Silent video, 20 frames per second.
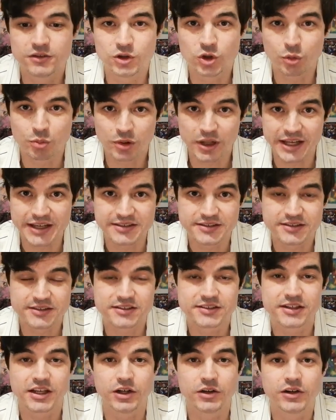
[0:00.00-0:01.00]
or place.
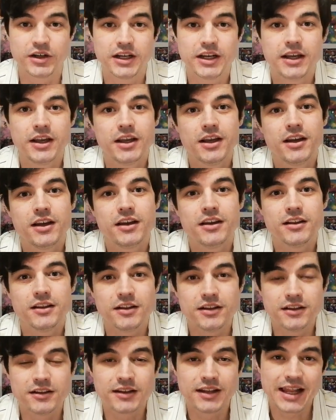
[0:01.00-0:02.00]
So
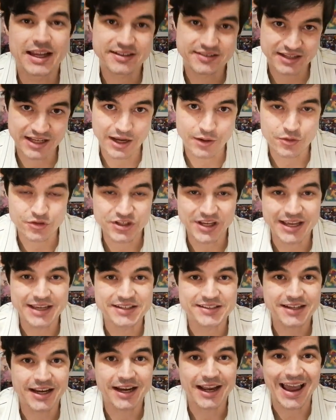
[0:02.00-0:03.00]
the last thing I would say
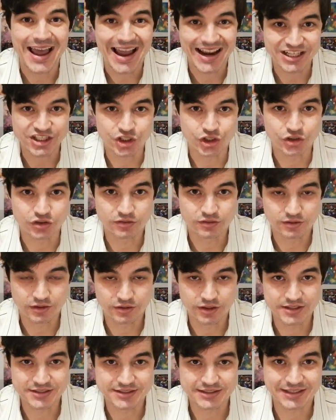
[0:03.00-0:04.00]
is take action.
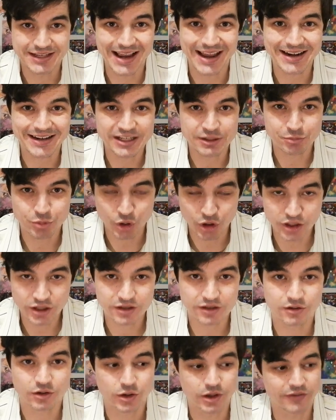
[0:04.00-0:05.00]
As Gandhi put
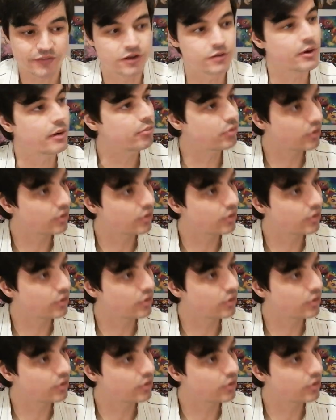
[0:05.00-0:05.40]
it, although I've got my